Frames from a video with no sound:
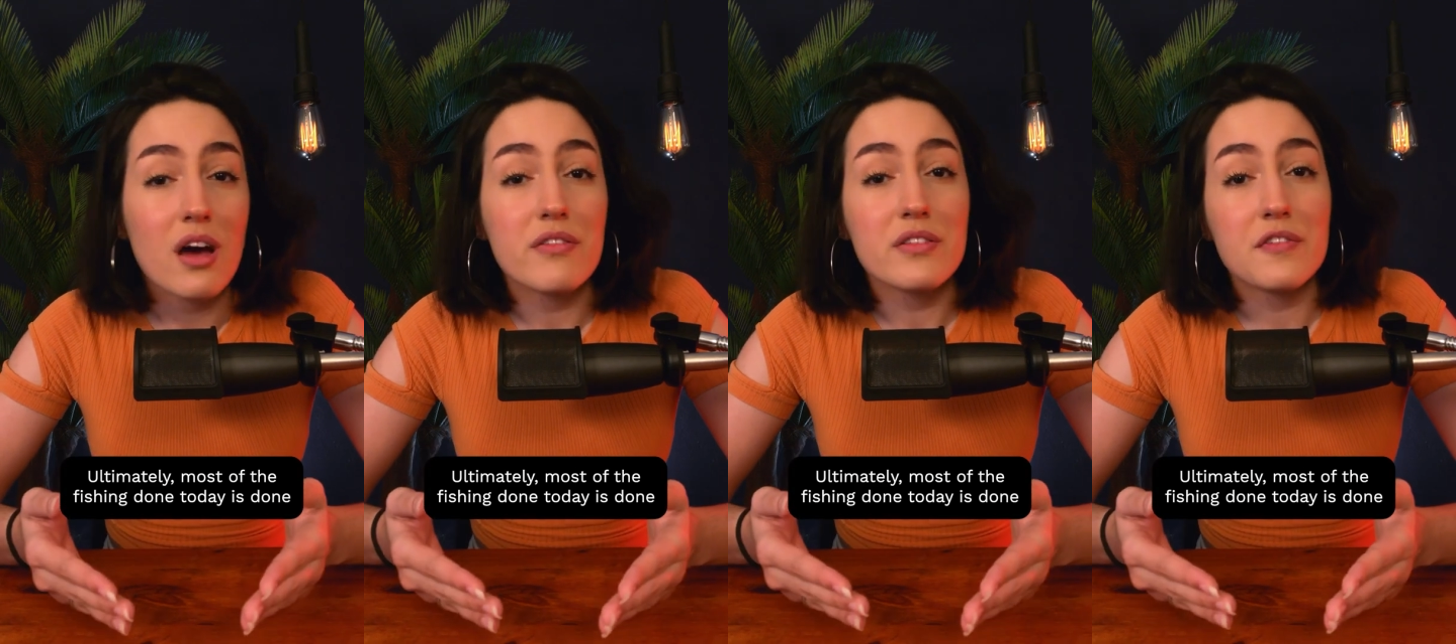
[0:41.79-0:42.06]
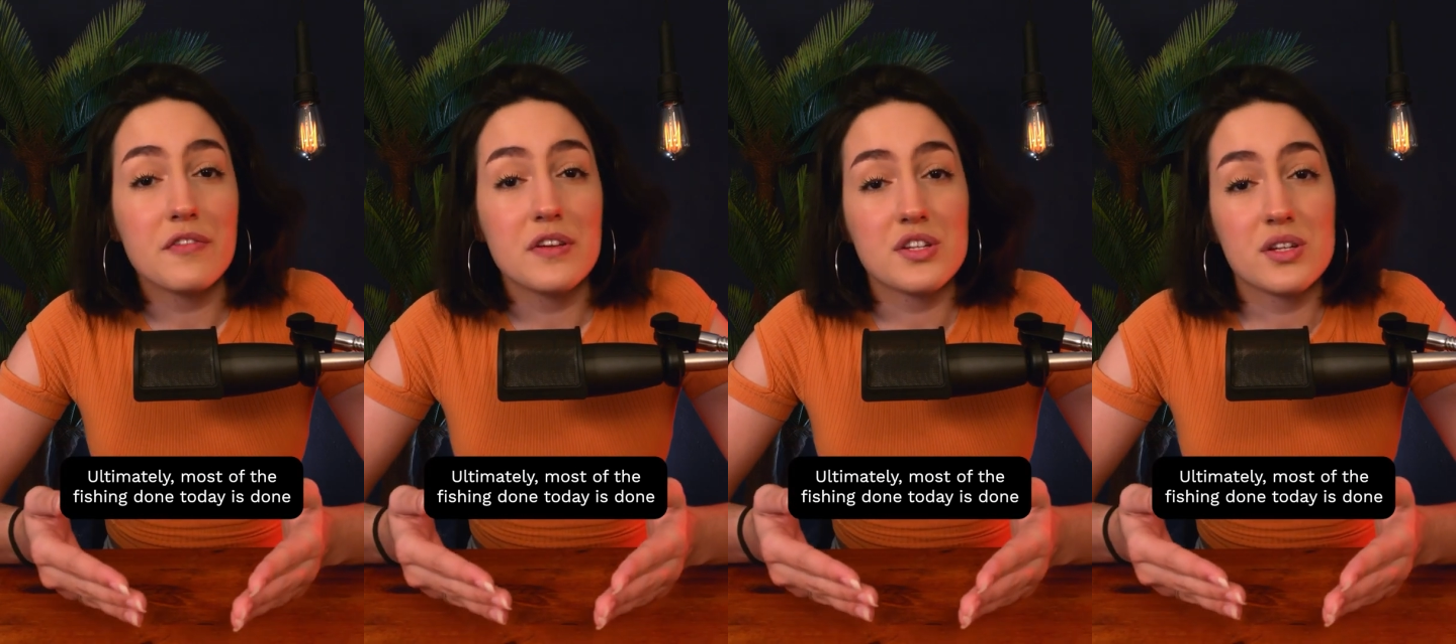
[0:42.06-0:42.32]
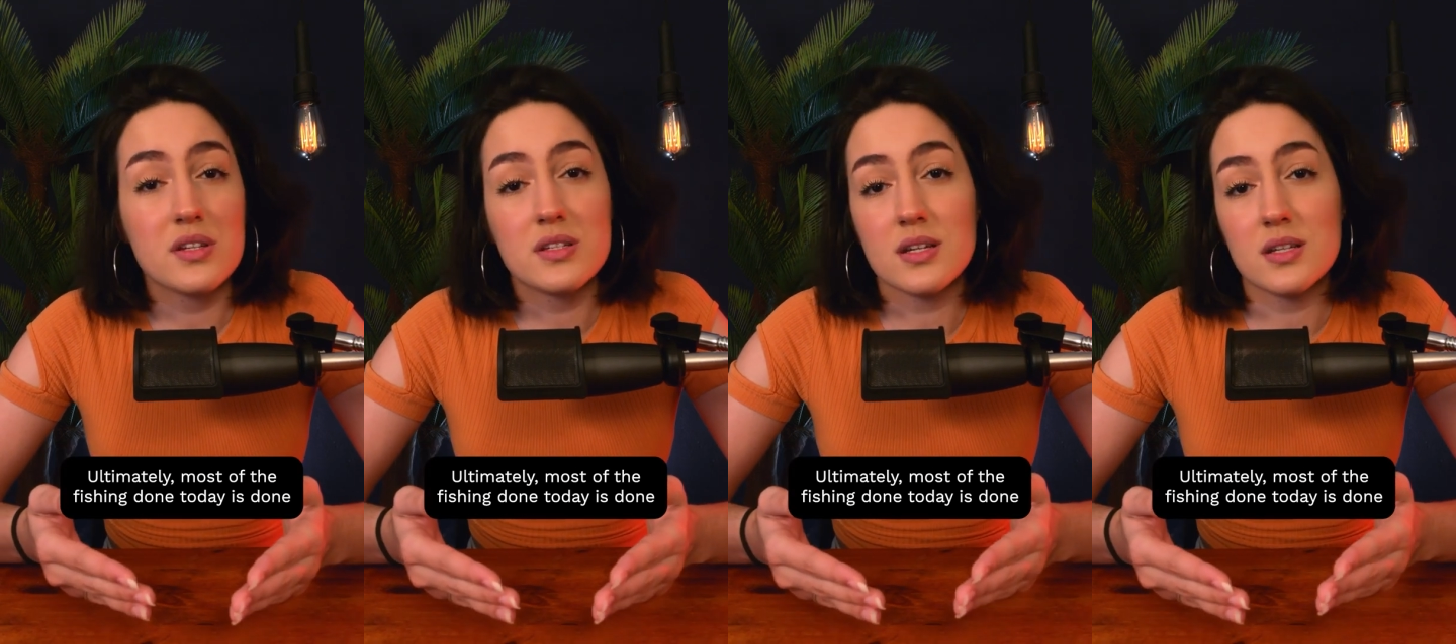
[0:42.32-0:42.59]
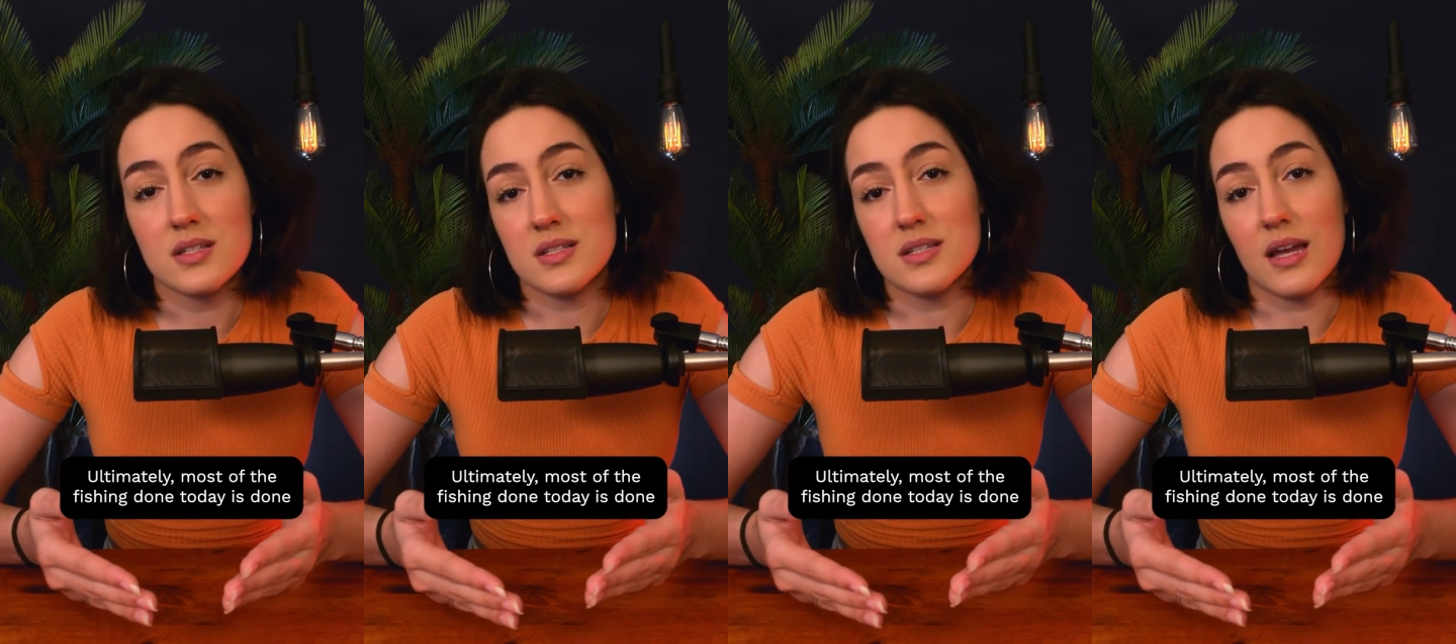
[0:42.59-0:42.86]
of the fishing
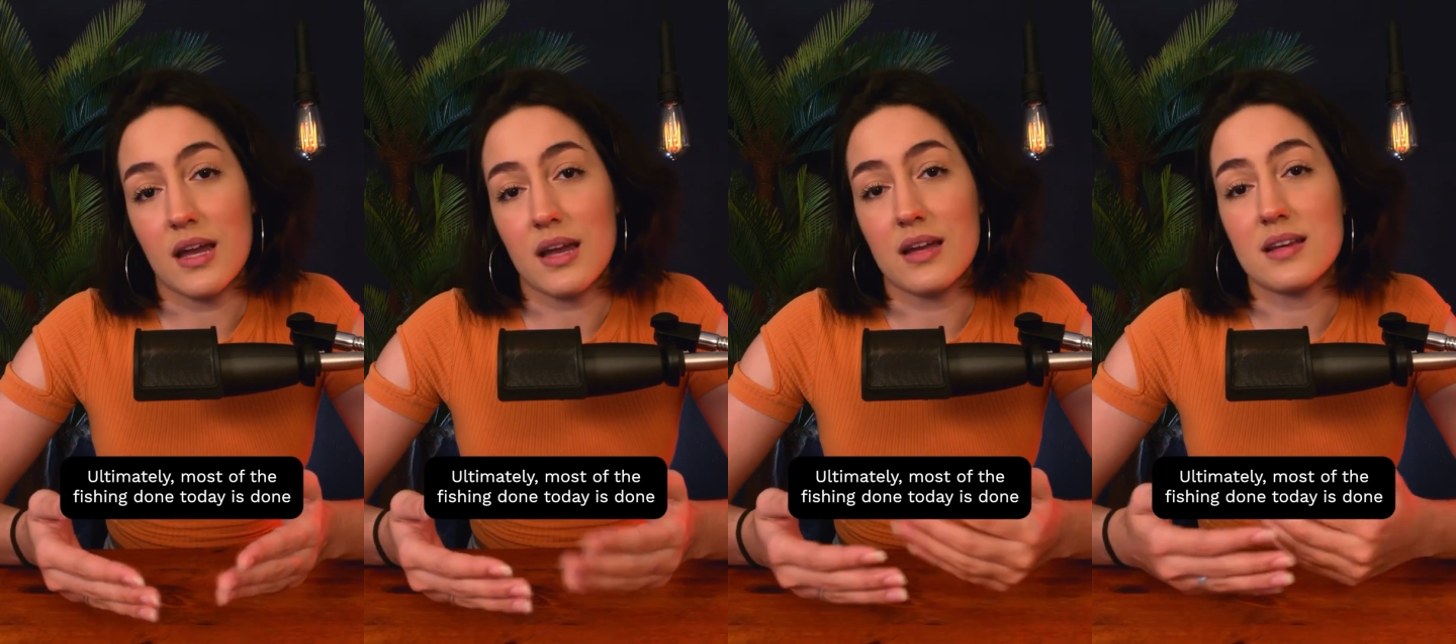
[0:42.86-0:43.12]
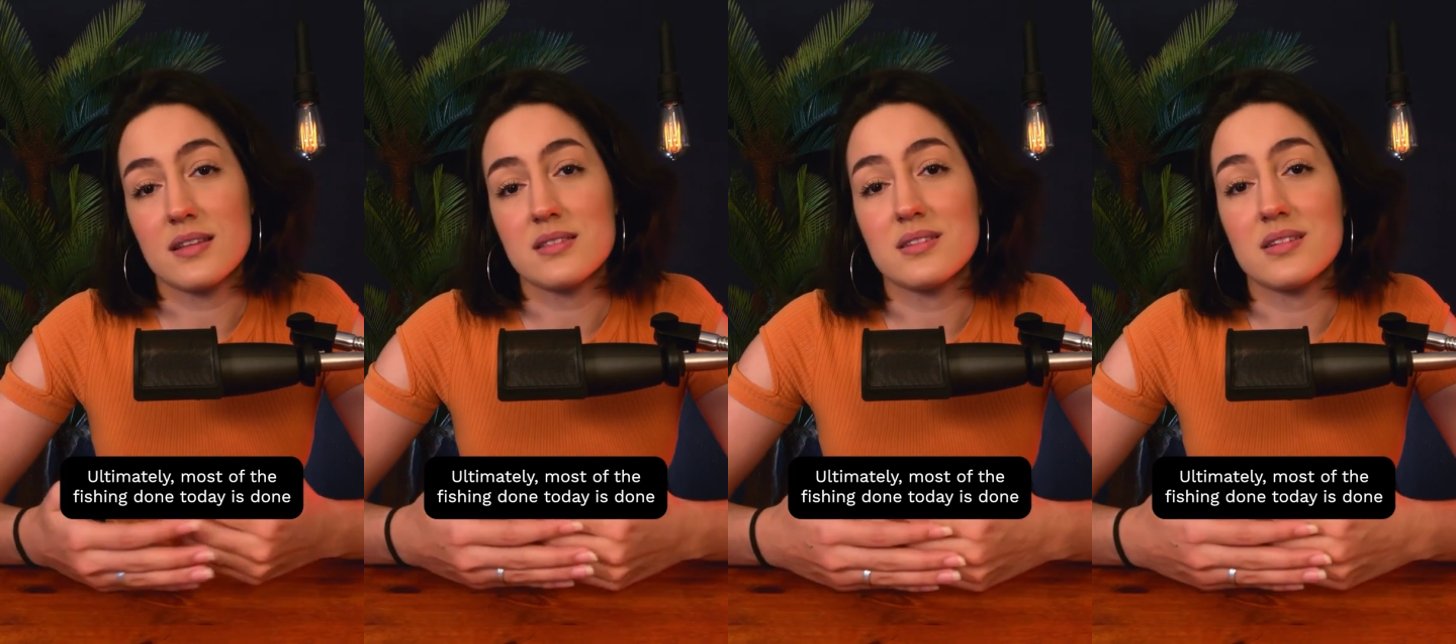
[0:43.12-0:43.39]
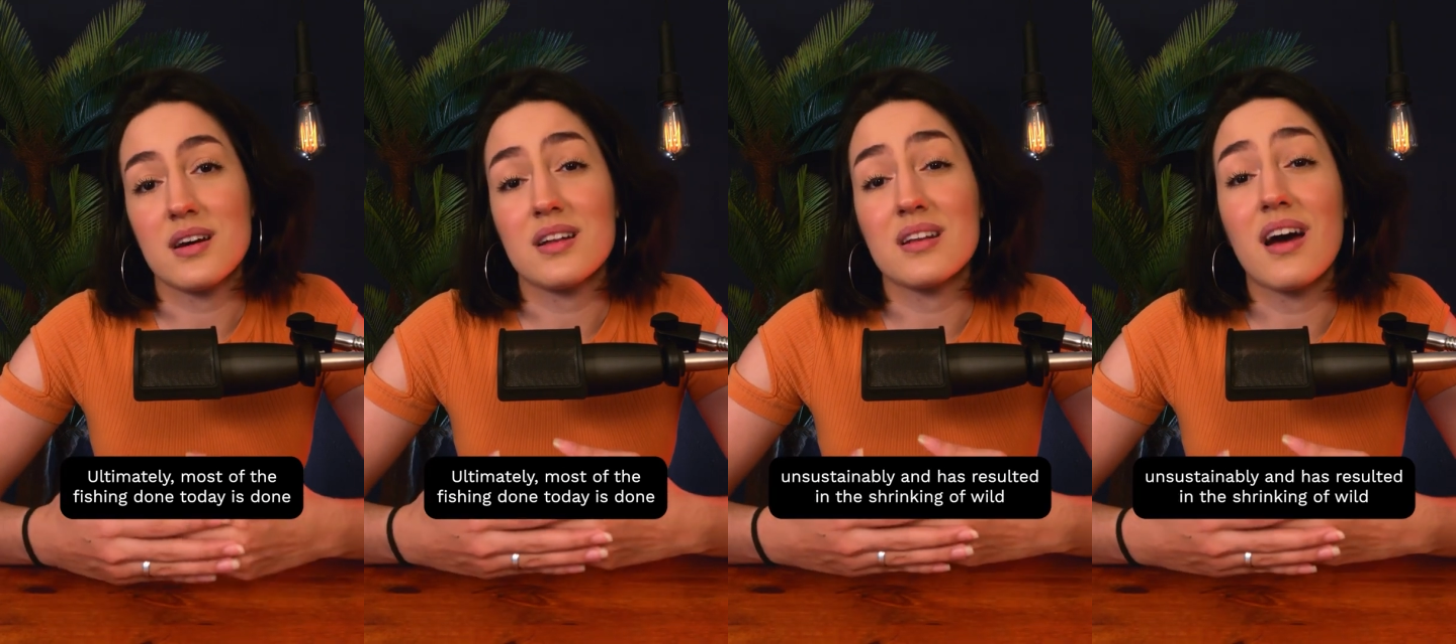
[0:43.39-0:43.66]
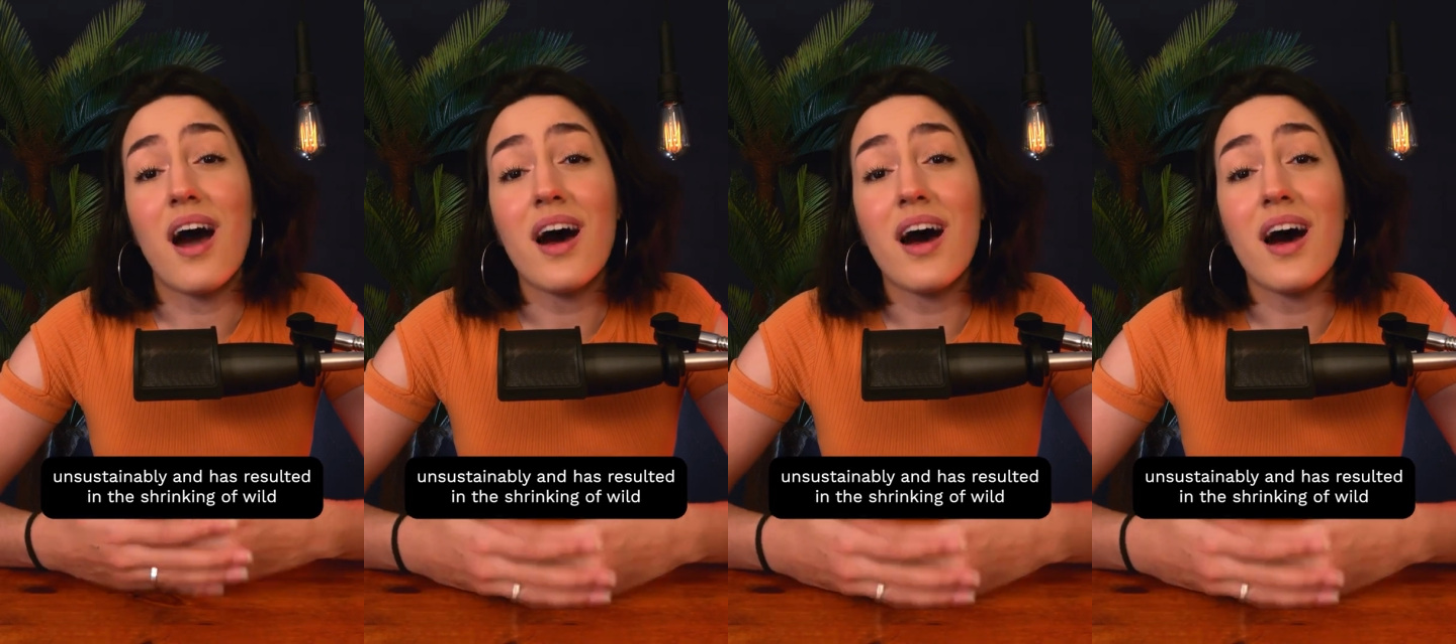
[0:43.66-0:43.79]
done today is done